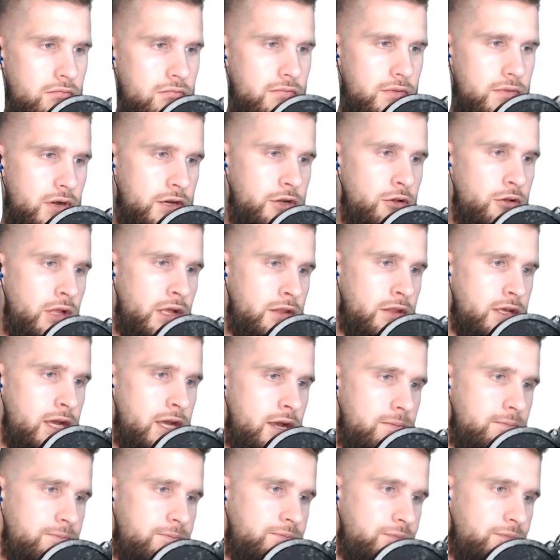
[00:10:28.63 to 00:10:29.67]
I do like
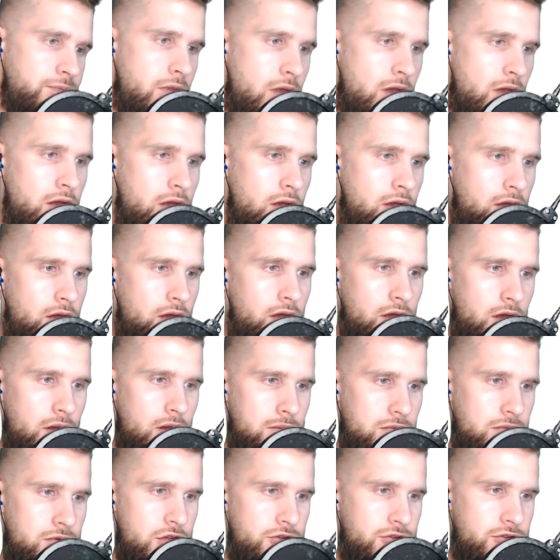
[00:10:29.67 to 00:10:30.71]
that.
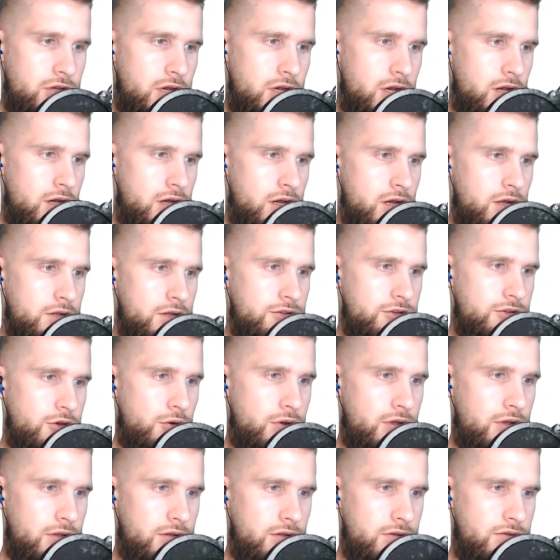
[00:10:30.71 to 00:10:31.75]
These
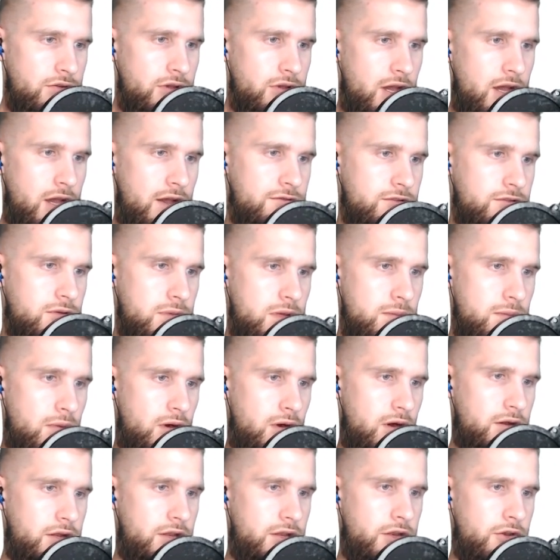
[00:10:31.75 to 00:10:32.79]
tokens have to be
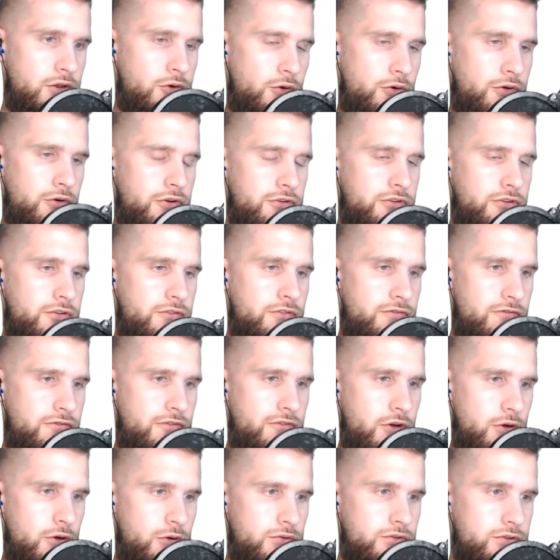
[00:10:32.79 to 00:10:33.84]
bonded in order to
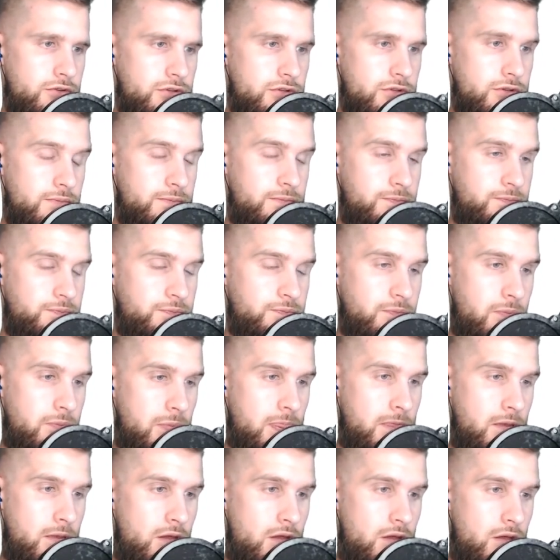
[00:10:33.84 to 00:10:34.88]
vote.
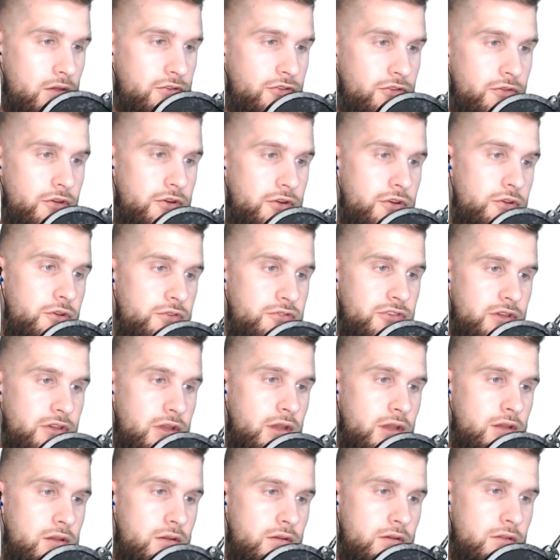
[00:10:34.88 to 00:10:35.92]
So they're
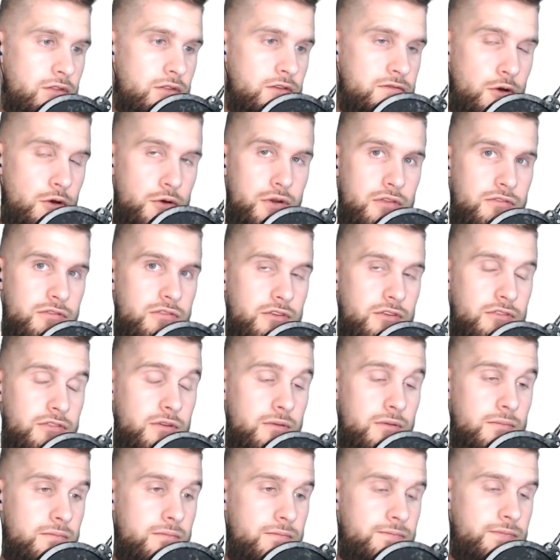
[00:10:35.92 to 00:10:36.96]
using the voting
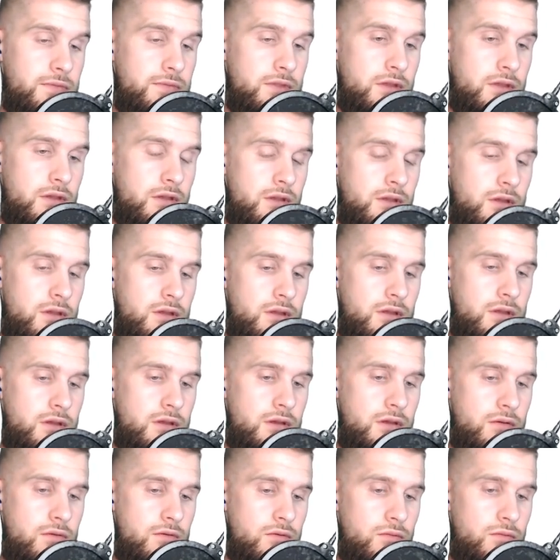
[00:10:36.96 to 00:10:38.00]
system,
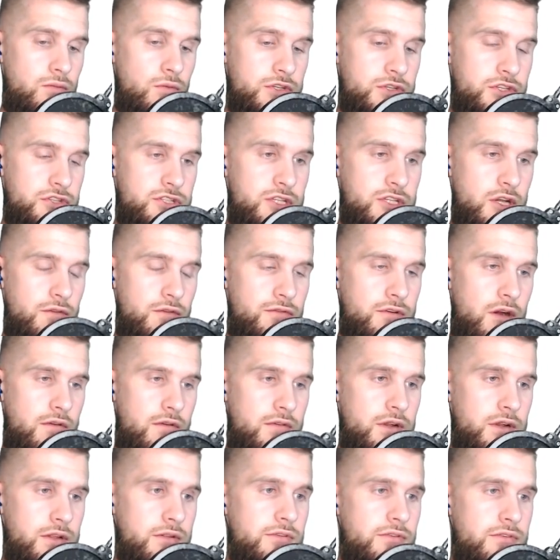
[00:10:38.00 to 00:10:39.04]
which is
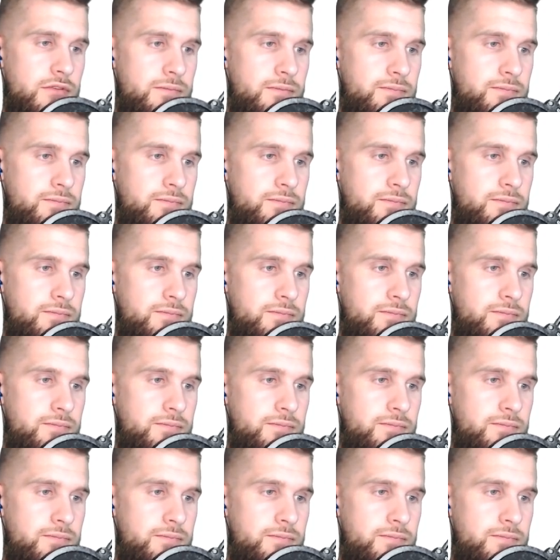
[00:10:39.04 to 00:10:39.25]
self-governance.